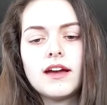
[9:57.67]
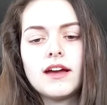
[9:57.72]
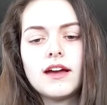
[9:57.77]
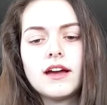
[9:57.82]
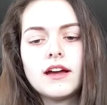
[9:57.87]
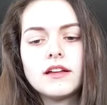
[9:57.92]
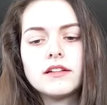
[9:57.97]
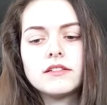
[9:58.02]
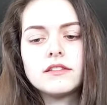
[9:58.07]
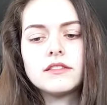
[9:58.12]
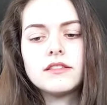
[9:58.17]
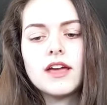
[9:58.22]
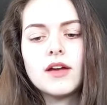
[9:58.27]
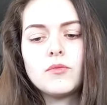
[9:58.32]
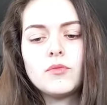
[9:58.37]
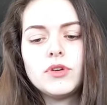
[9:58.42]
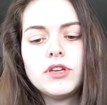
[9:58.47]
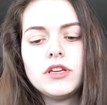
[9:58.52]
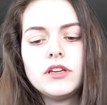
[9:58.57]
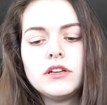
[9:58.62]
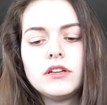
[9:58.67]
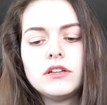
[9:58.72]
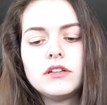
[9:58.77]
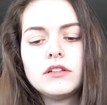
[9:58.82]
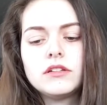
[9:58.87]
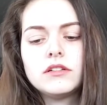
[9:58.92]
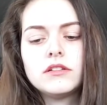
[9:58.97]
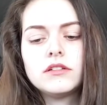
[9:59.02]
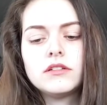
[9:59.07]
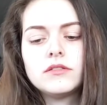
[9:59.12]
and that we
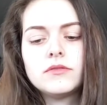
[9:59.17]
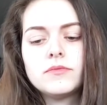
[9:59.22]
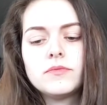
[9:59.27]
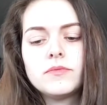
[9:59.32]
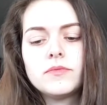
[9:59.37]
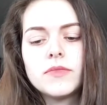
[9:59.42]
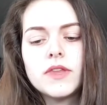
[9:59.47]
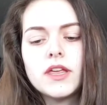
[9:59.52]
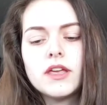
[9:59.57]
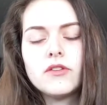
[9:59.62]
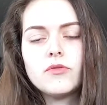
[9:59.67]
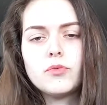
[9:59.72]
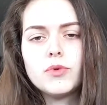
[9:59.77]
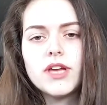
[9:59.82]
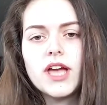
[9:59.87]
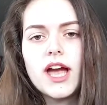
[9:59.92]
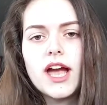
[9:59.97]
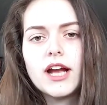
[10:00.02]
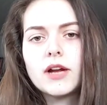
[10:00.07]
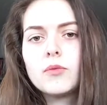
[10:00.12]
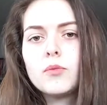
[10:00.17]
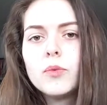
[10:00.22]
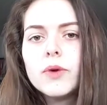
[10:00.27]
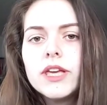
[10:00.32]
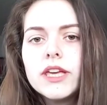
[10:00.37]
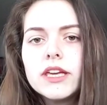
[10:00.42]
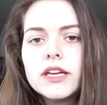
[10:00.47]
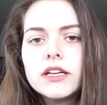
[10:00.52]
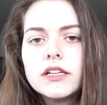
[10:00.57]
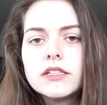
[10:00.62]
if we act
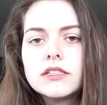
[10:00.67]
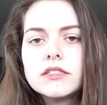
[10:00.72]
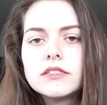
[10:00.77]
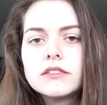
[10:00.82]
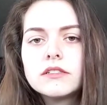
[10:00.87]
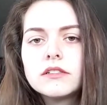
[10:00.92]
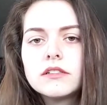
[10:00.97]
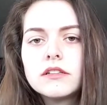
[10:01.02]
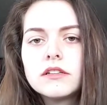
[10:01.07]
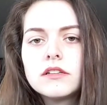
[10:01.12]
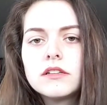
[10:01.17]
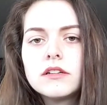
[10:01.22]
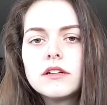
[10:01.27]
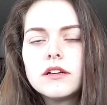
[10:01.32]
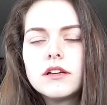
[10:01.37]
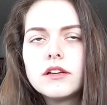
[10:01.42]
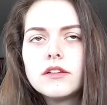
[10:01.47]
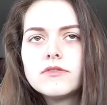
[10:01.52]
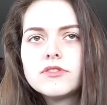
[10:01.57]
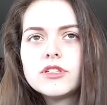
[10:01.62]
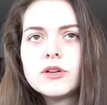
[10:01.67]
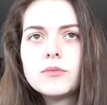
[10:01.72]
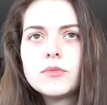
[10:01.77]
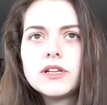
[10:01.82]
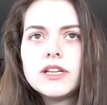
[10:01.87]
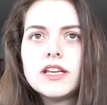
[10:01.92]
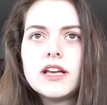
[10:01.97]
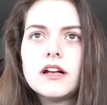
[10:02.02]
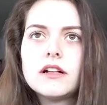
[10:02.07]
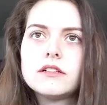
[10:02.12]
weird, if
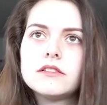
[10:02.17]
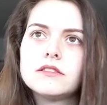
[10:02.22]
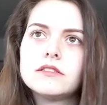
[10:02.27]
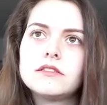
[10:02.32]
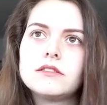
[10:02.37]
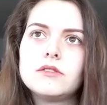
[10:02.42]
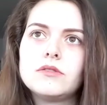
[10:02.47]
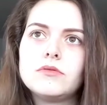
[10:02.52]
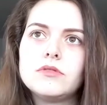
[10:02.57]
somebody else